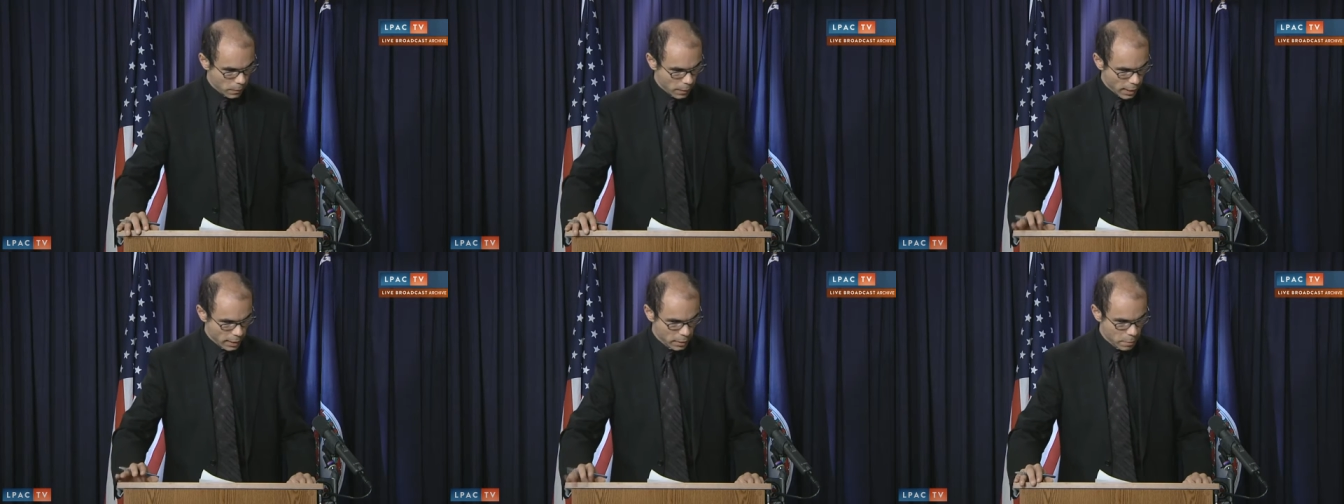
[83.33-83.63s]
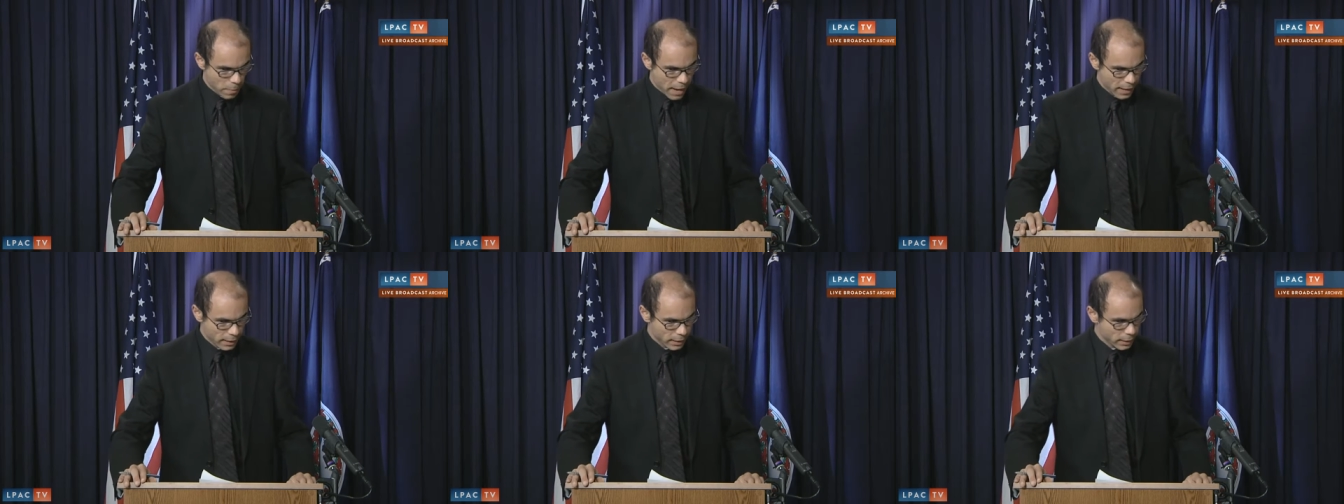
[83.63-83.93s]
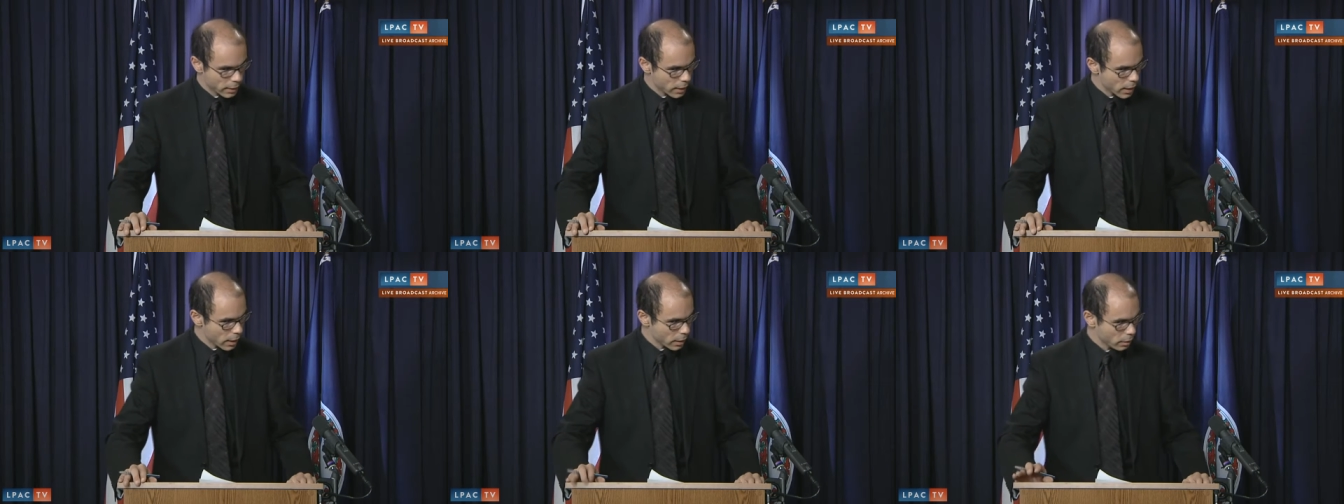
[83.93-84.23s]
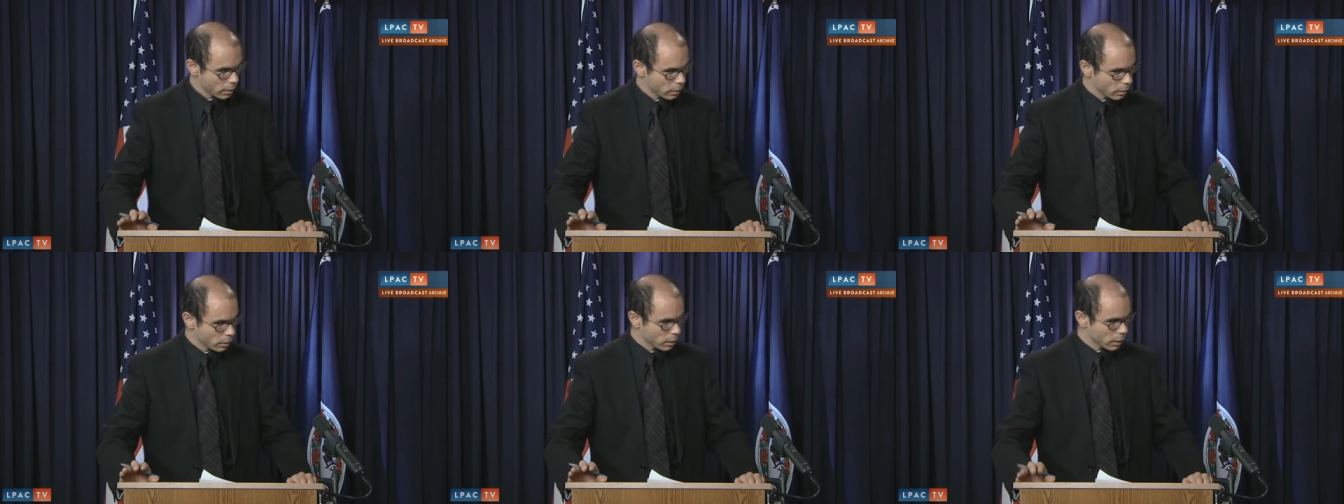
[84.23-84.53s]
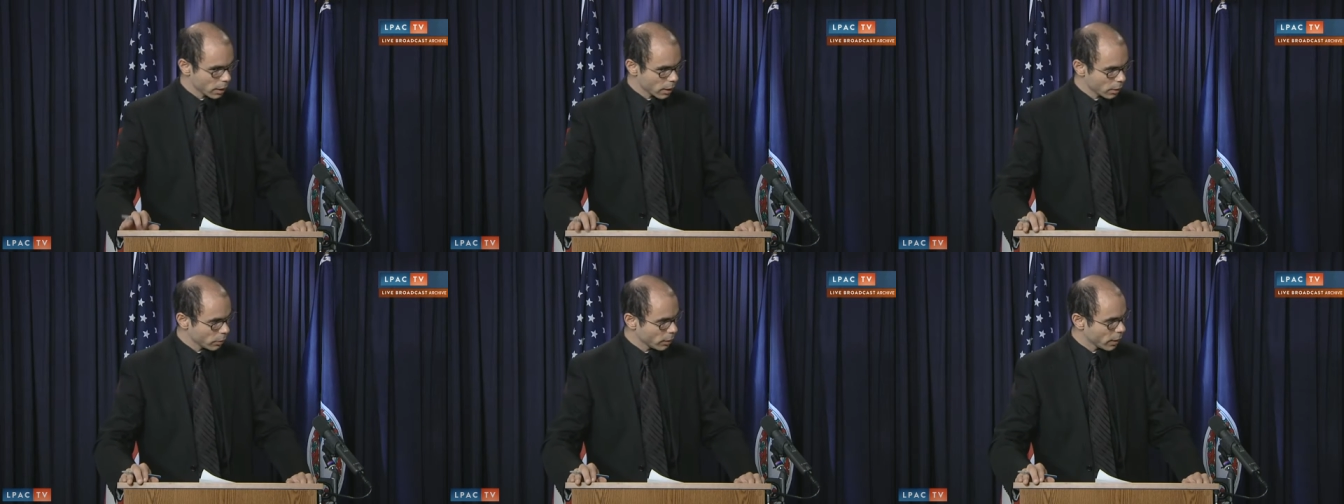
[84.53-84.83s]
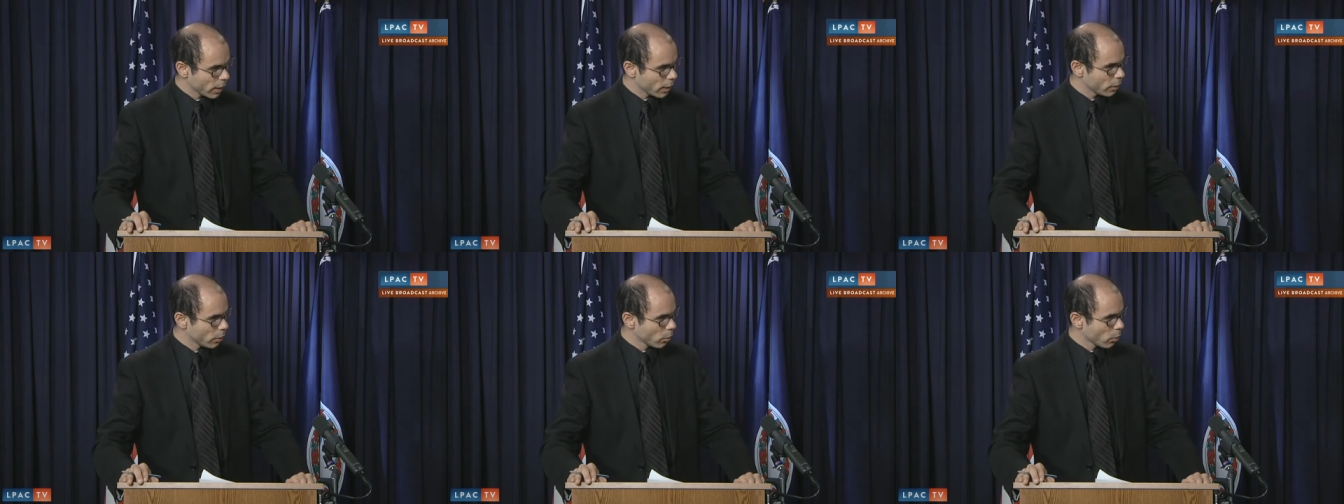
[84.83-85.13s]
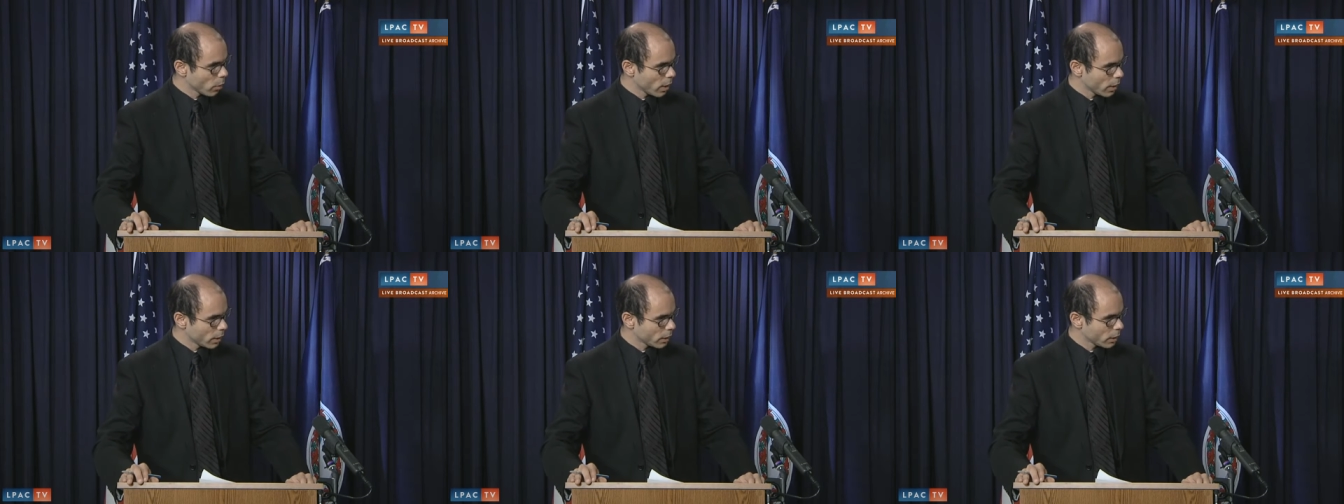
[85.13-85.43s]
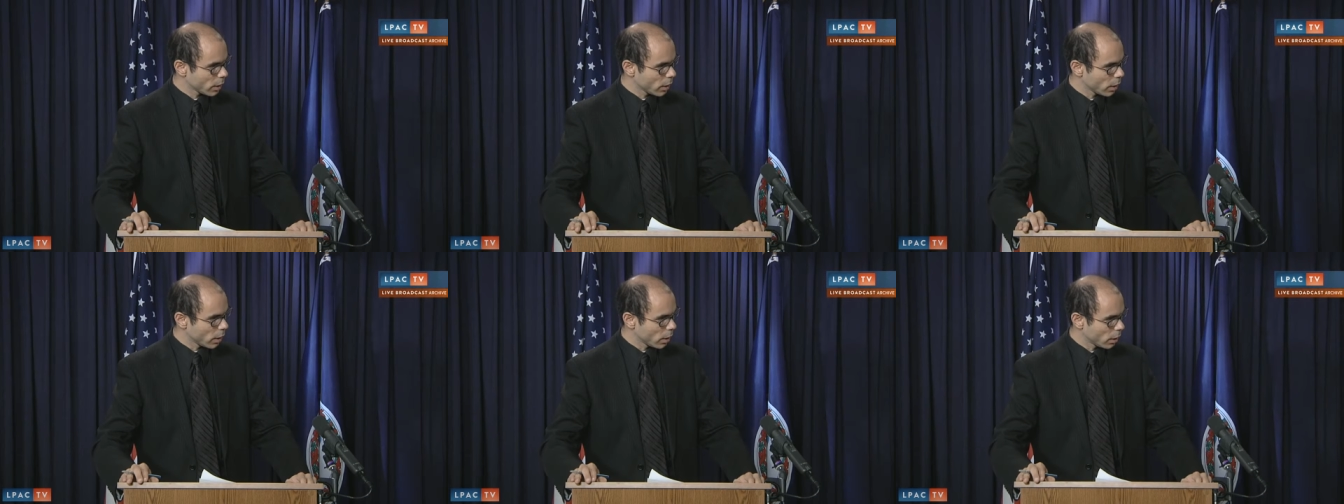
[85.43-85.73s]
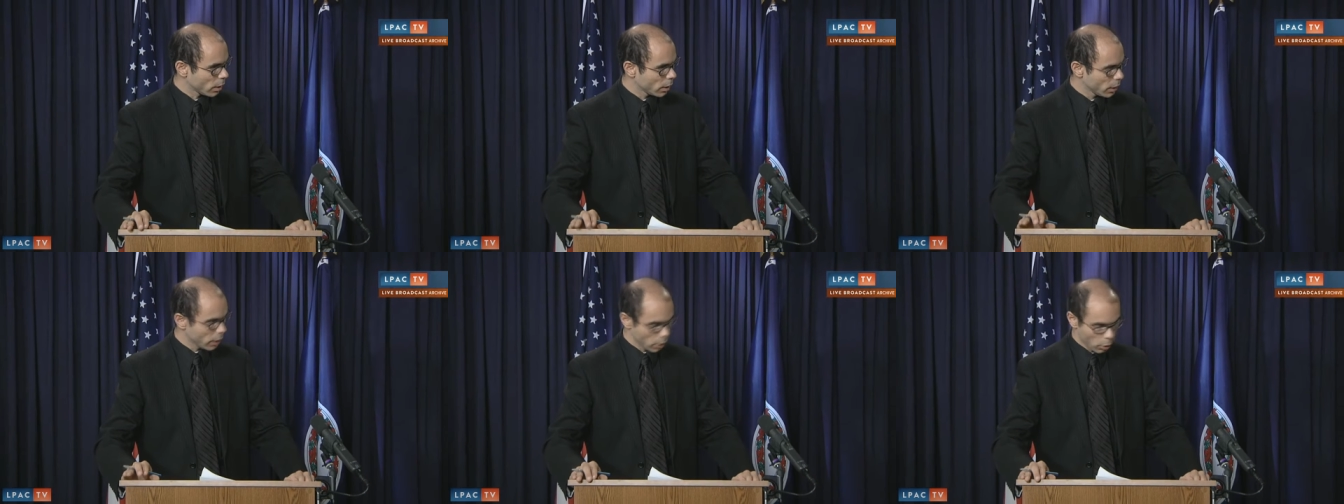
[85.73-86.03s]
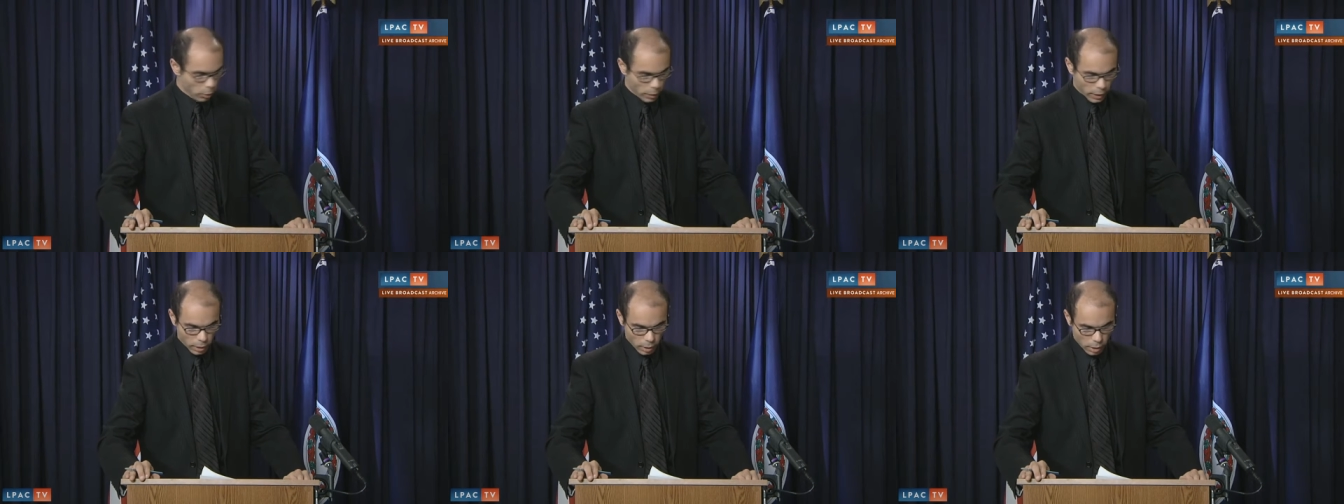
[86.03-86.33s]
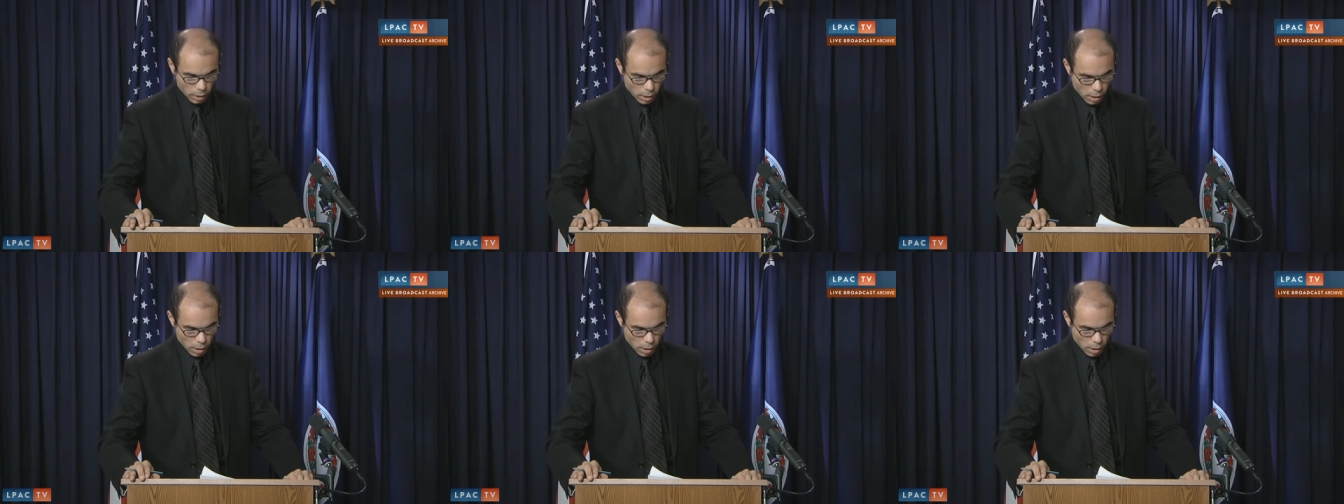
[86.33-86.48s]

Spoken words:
Matt said, the other day there was a hearing